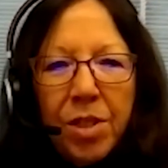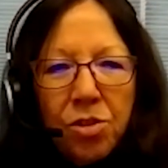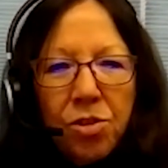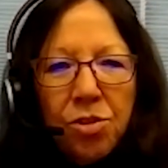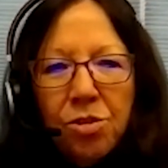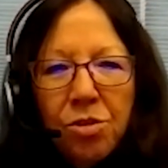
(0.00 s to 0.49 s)

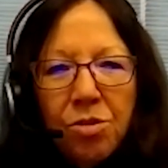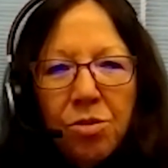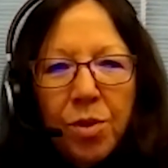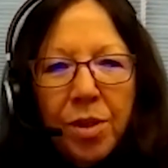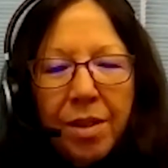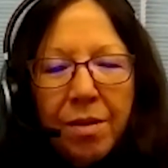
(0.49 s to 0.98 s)
issues
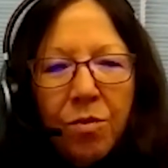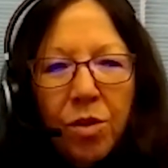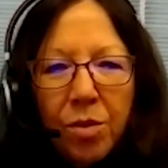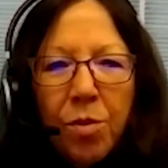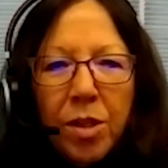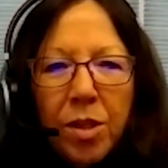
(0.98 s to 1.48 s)

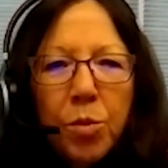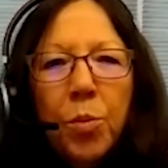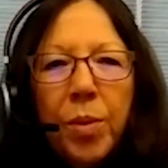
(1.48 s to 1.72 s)
with multiple